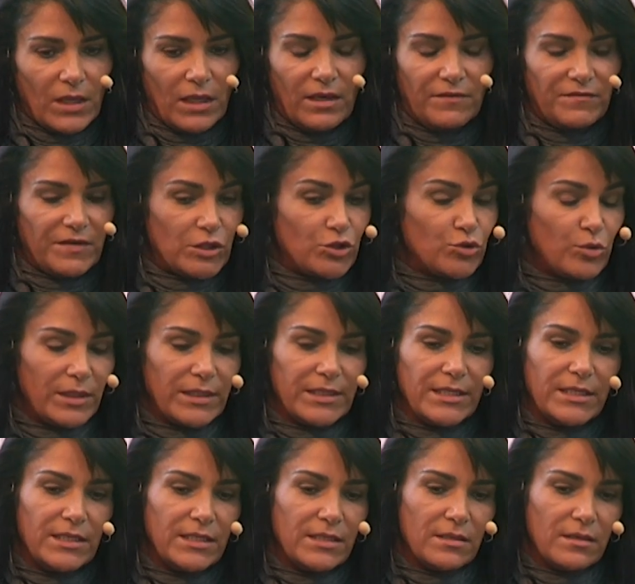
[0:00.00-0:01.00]

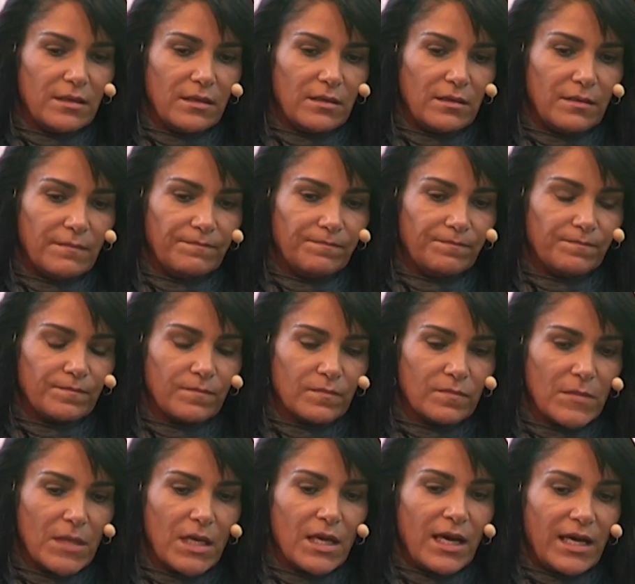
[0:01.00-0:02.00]
eventually,
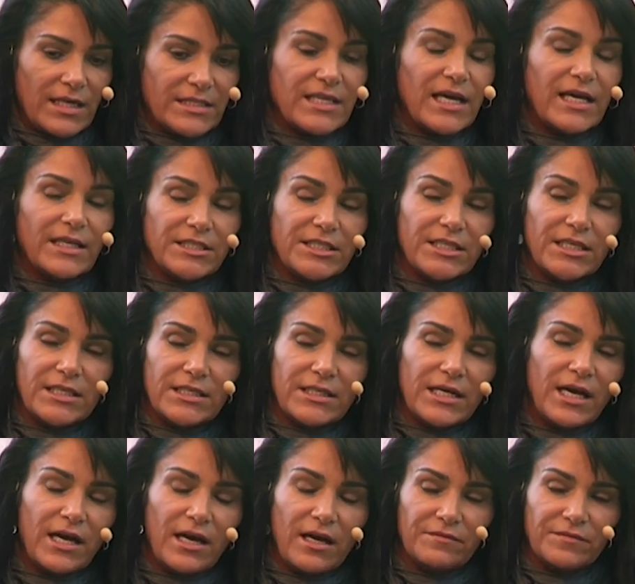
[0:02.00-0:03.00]
as I did
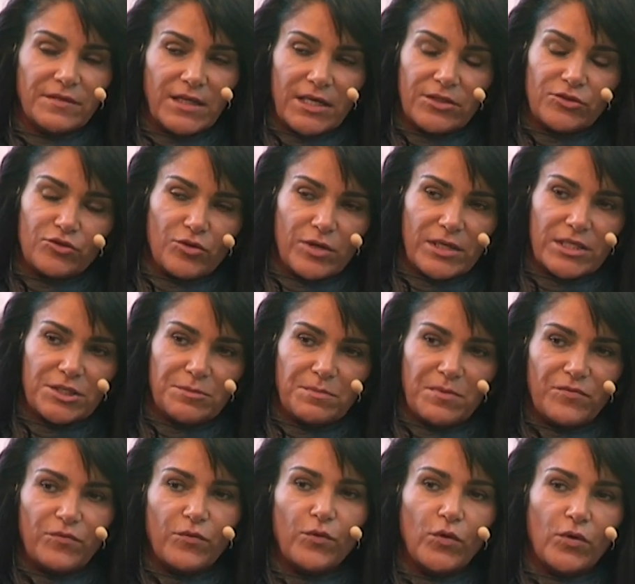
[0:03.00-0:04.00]
have death threats
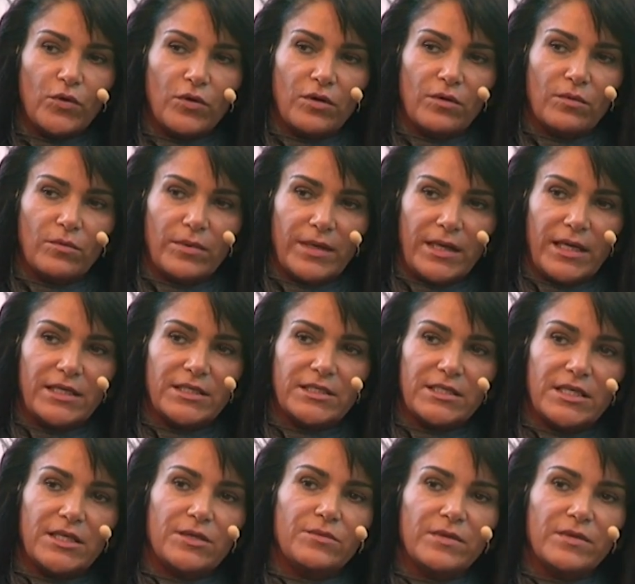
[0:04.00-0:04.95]
before, what I did